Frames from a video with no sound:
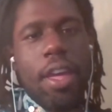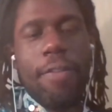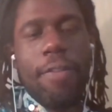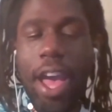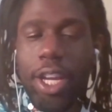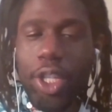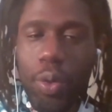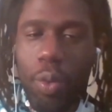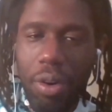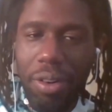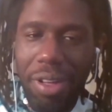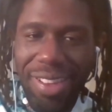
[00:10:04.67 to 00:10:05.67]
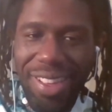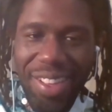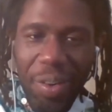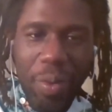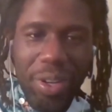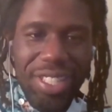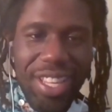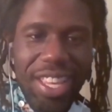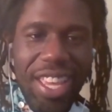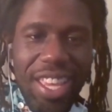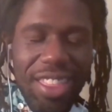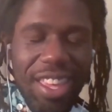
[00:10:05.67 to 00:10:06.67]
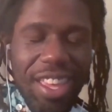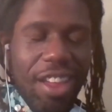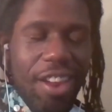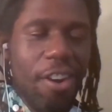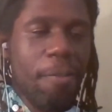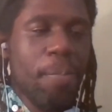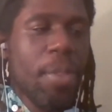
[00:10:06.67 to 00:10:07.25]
factual, which is a key thing here.